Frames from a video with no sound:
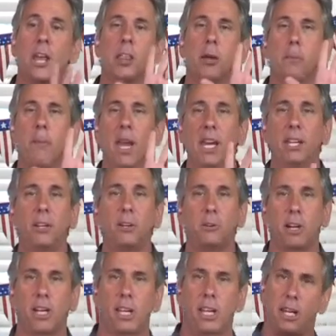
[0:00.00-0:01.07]
The main
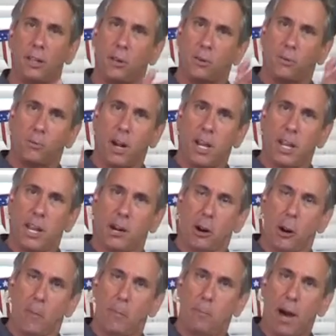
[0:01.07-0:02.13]
ingredient right
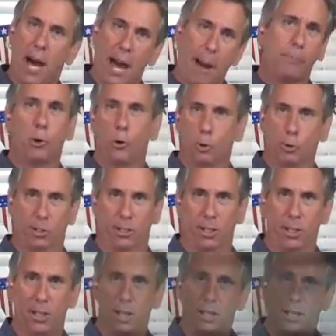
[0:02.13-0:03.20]
here popcorn. Oh.